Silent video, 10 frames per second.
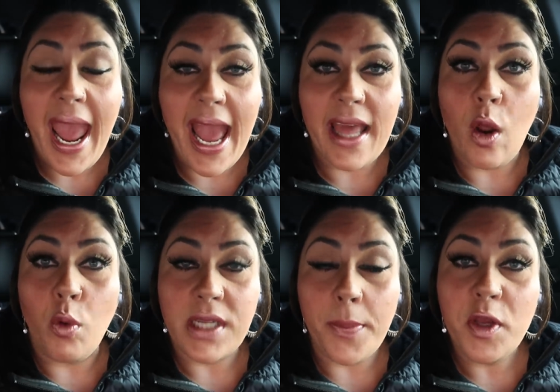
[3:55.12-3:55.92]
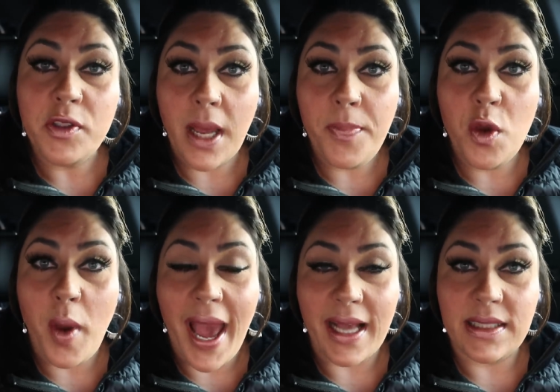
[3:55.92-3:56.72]
And
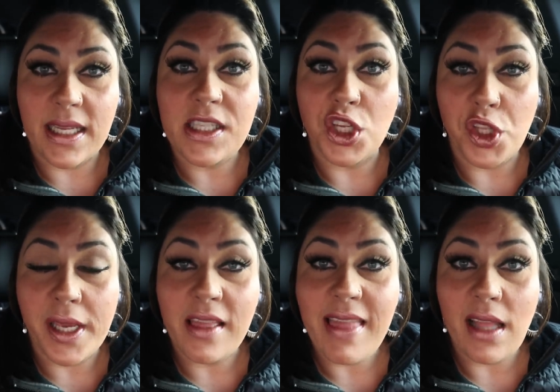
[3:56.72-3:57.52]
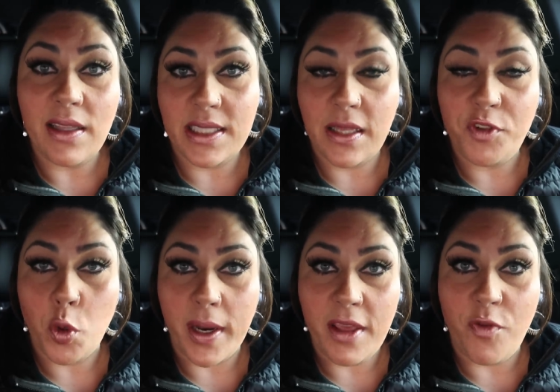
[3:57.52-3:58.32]
WW asked us to look at that list of
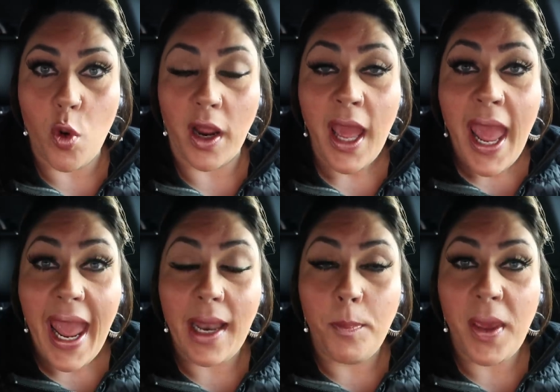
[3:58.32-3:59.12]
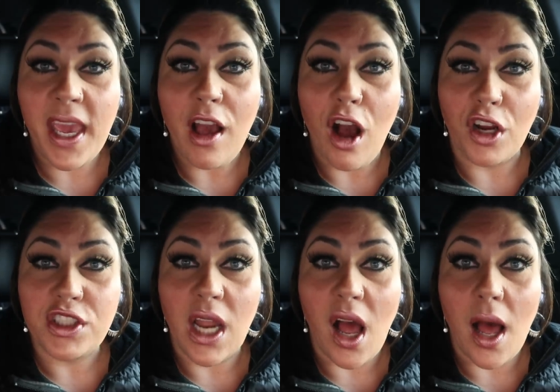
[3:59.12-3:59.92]
24 and pick
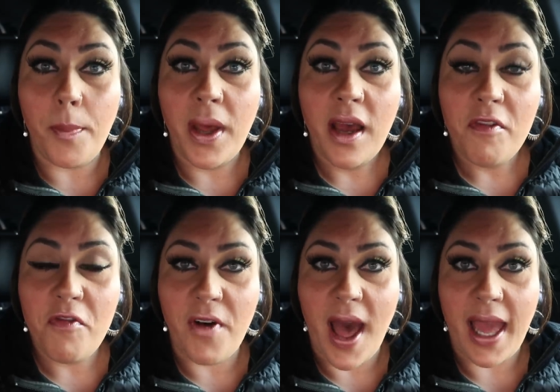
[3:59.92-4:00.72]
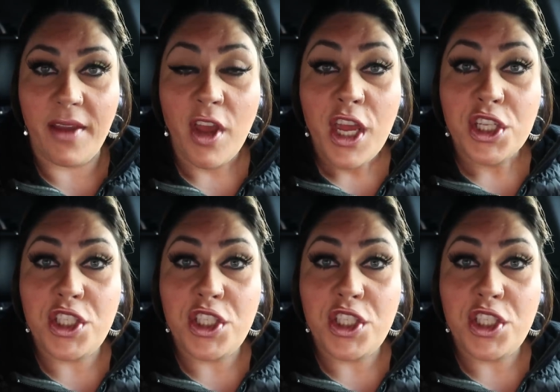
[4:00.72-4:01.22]
our top five.